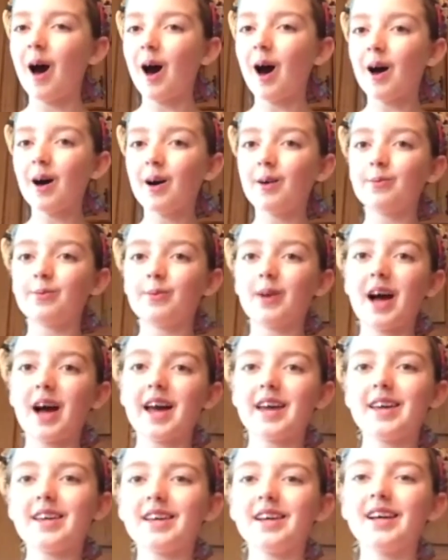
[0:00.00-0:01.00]

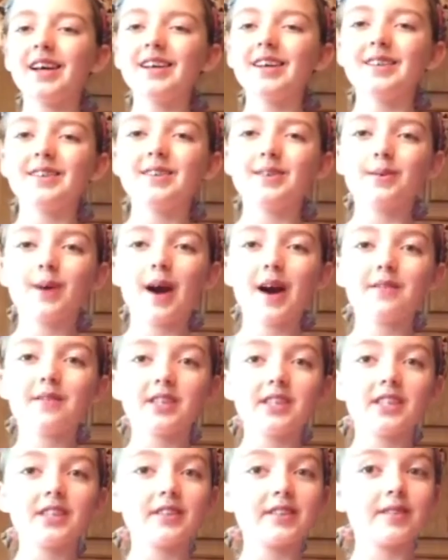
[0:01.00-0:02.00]
Alright, do you have
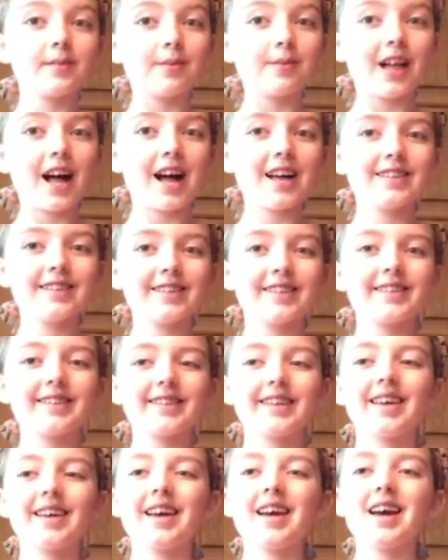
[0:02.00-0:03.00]
all your supplies?
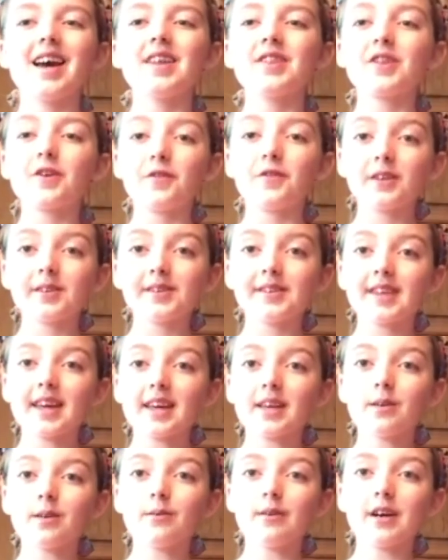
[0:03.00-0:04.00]
The first
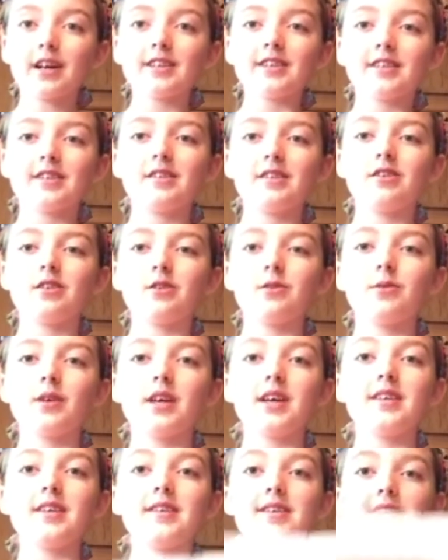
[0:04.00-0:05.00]
thing you'll want to do
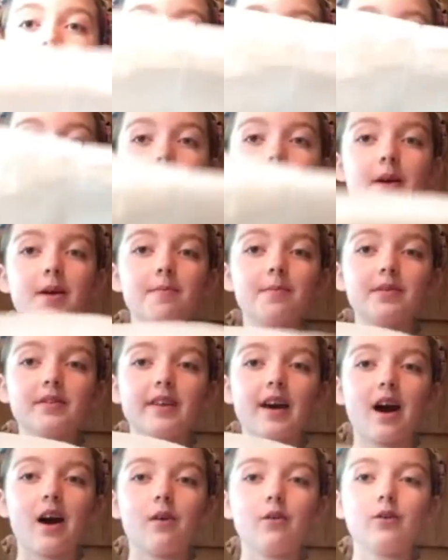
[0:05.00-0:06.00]
is take your paper
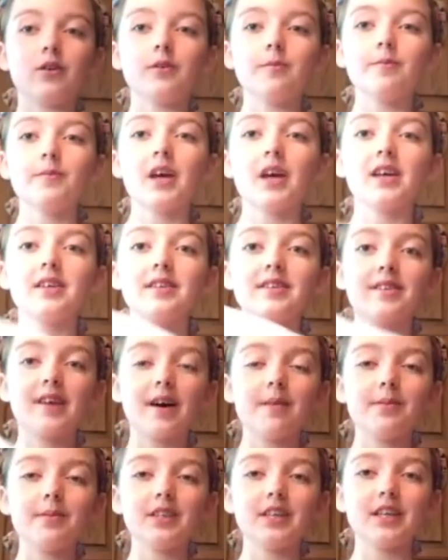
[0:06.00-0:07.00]
towel,
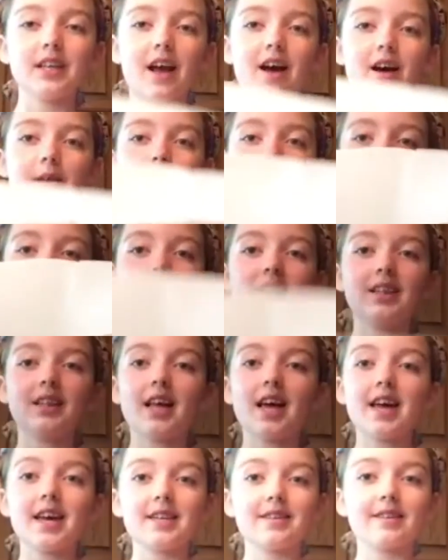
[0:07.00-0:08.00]
double it up, and
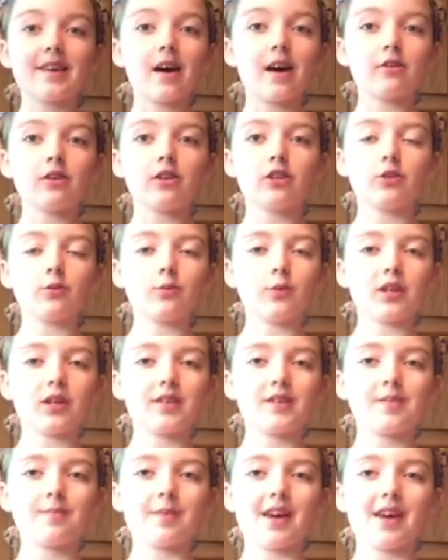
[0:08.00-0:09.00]
lay it down on your
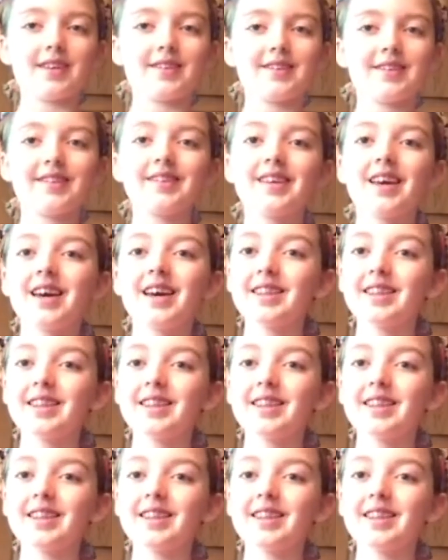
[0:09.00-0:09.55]
workspace.